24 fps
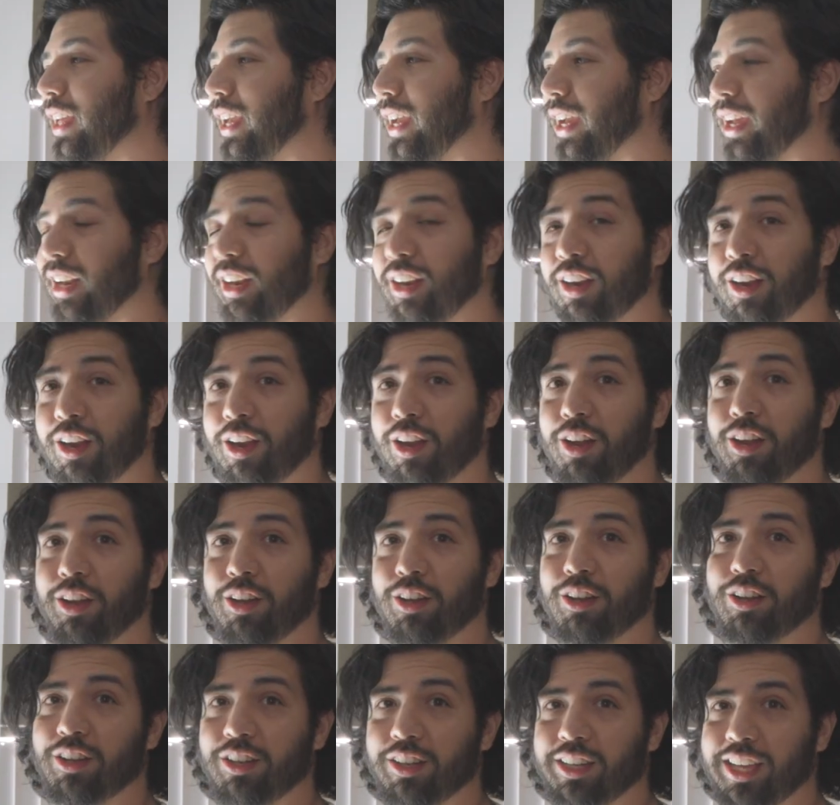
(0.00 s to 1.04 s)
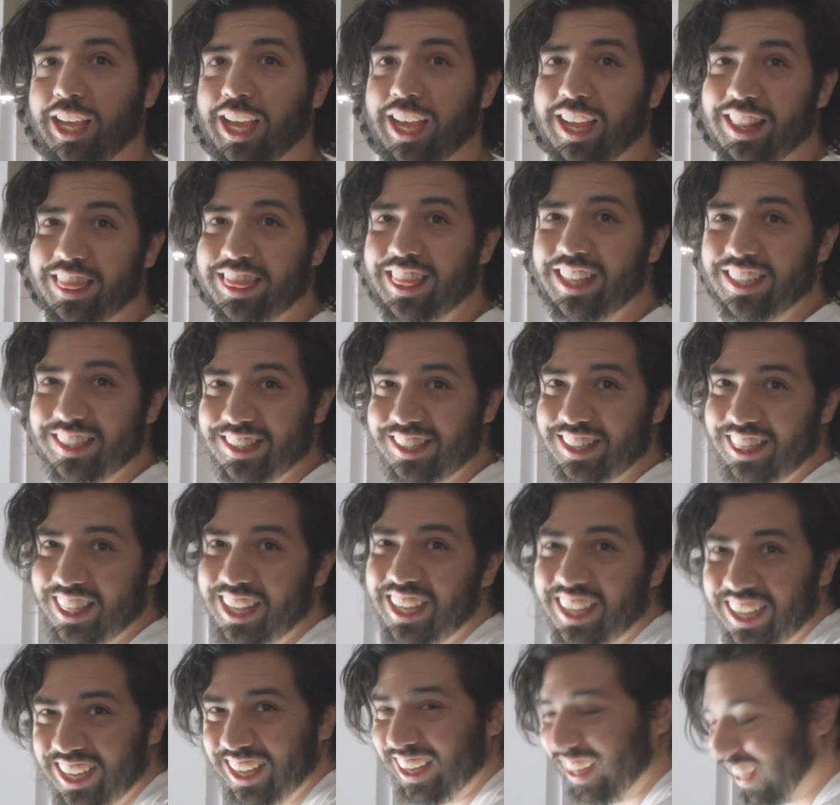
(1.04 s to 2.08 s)
And look at this
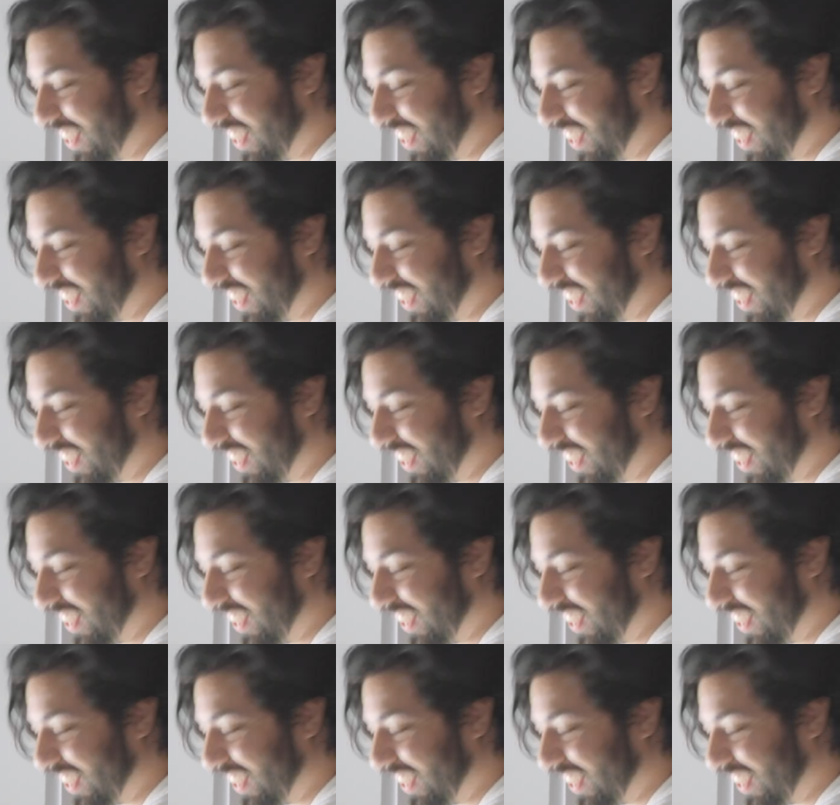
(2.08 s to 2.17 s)
thing.